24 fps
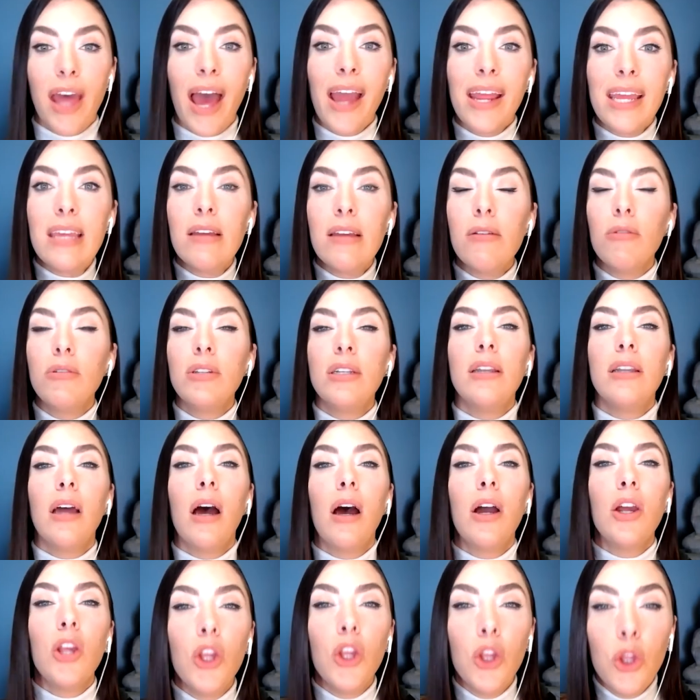that yielded
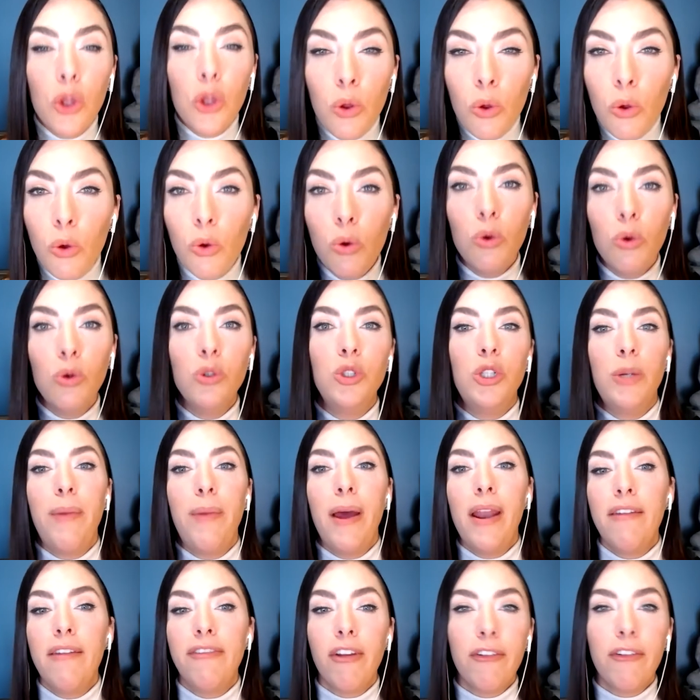a huge
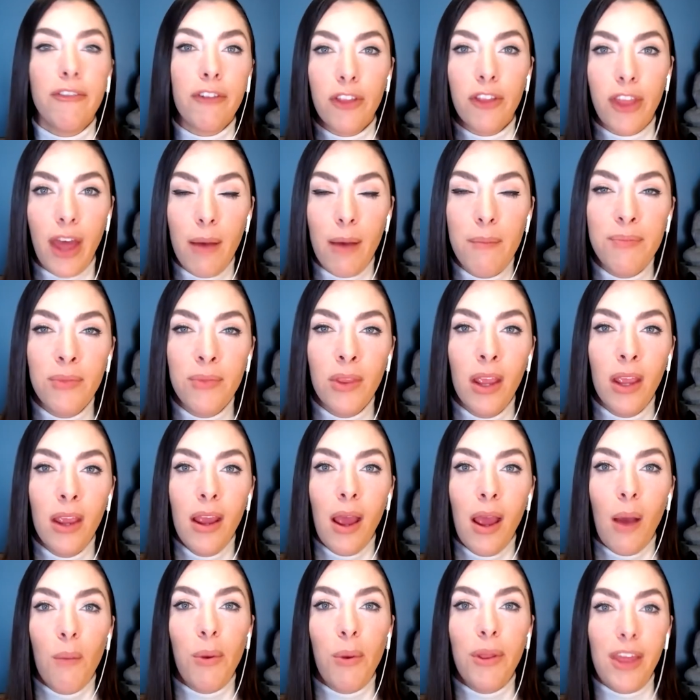benefit for them.
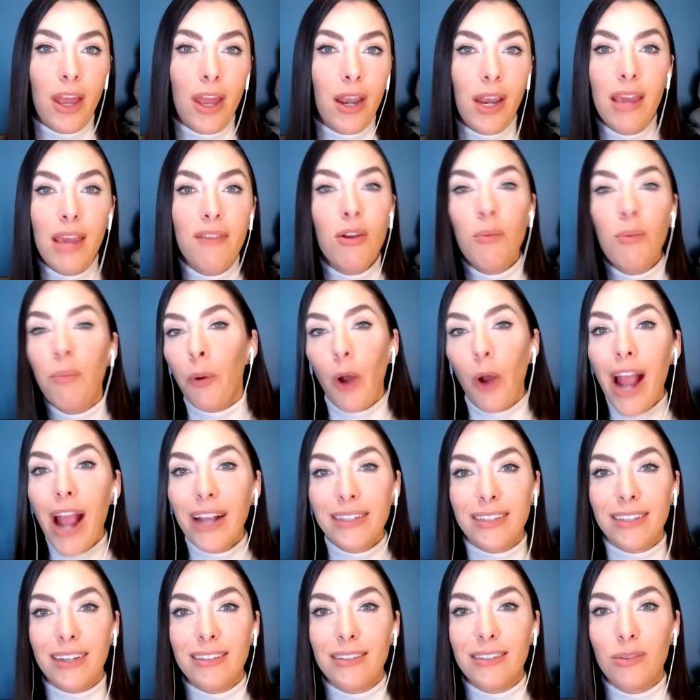But then even
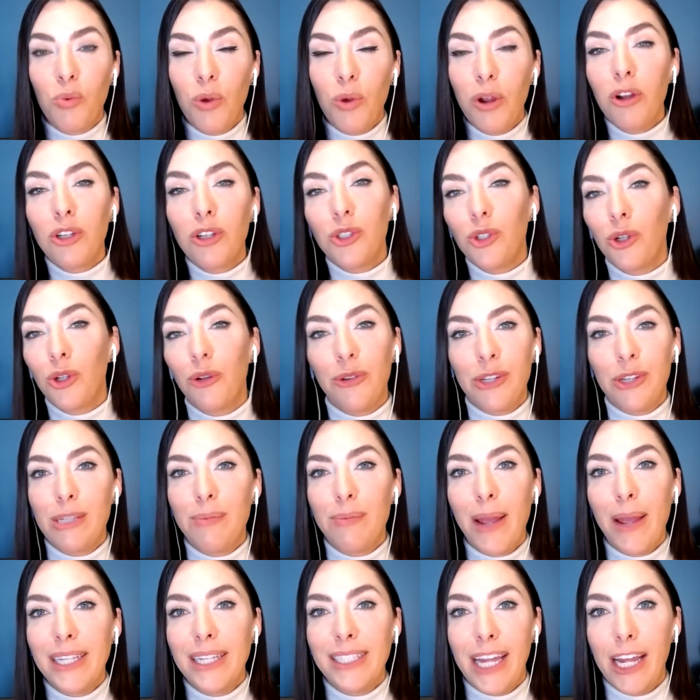Praxis, we're a
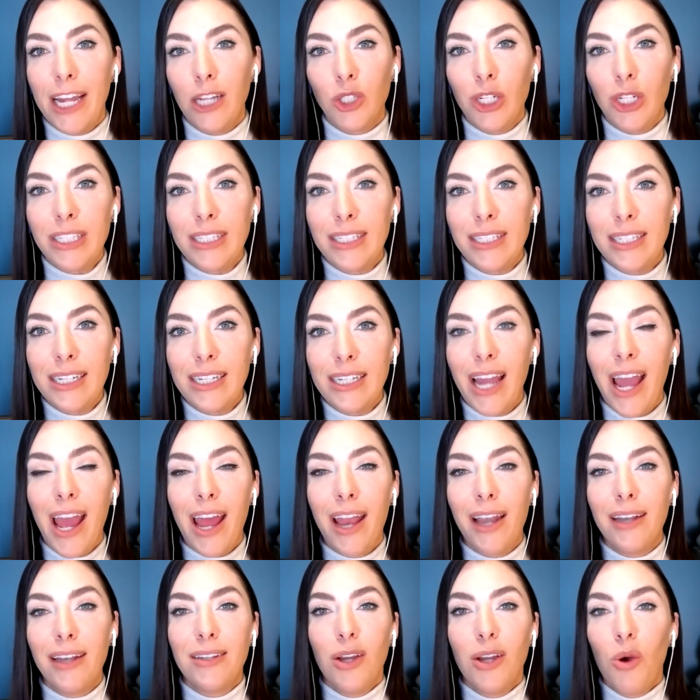service-based agency,
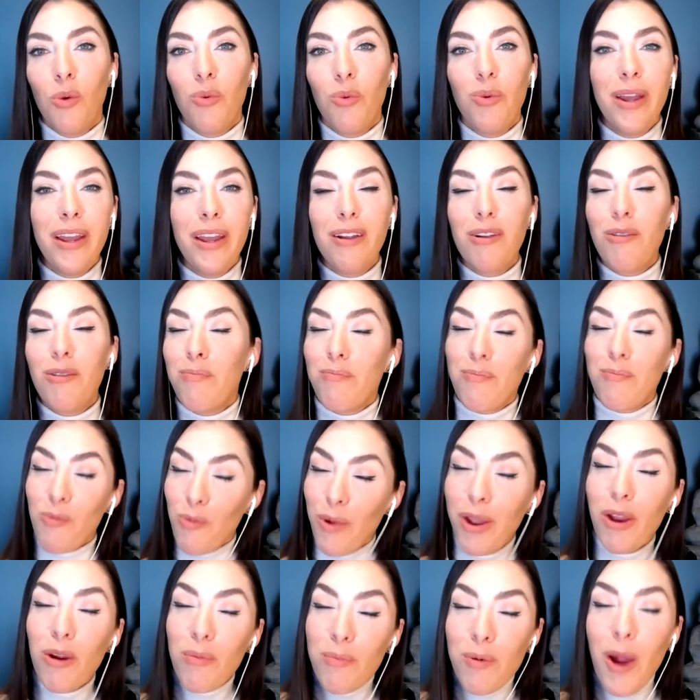and we're,
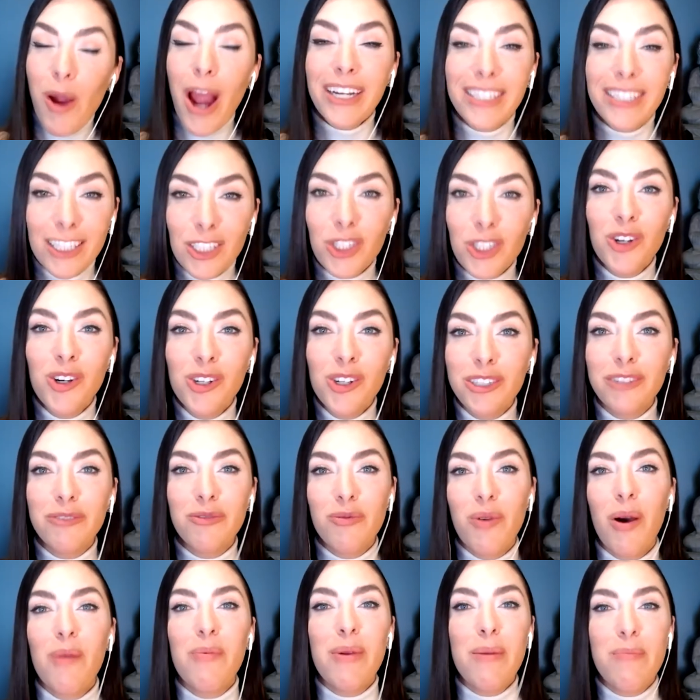we're practitioners
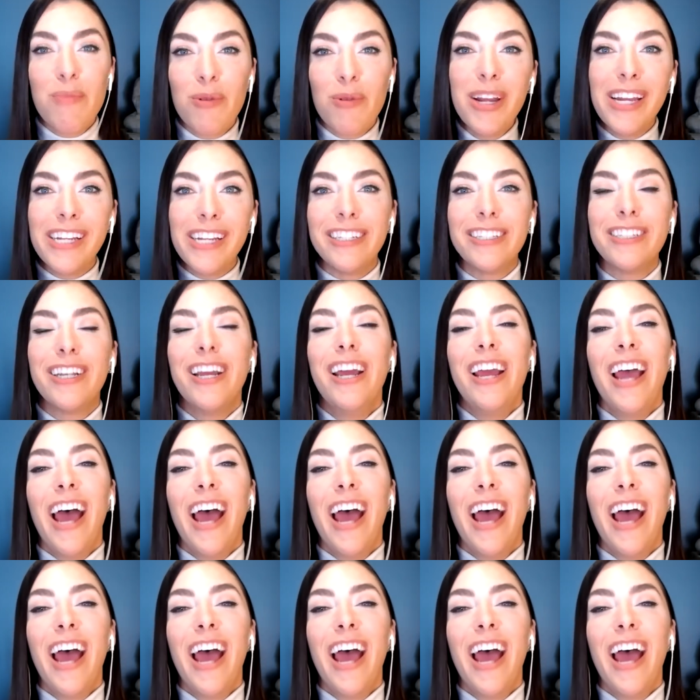of what we preach.